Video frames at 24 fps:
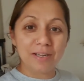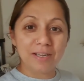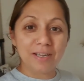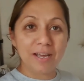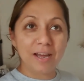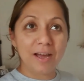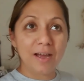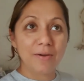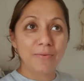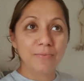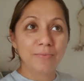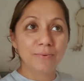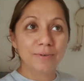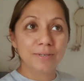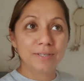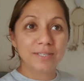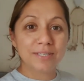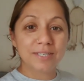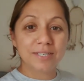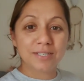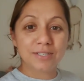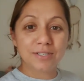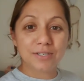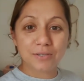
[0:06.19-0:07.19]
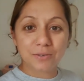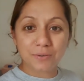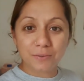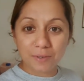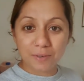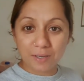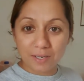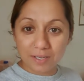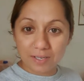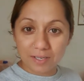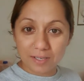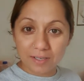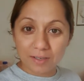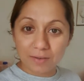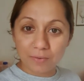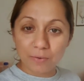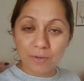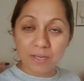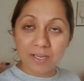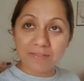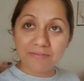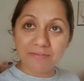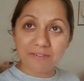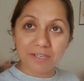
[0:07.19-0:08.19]
I would do a
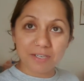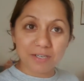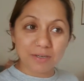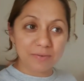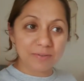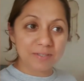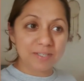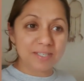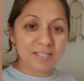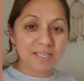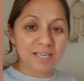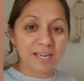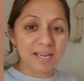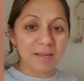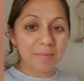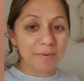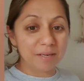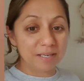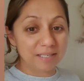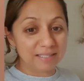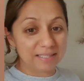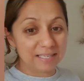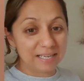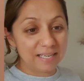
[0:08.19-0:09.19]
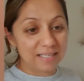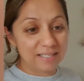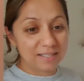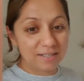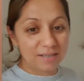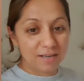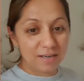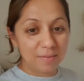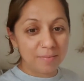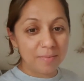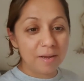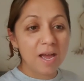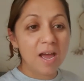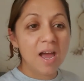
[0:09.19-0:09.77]
quick video today because last time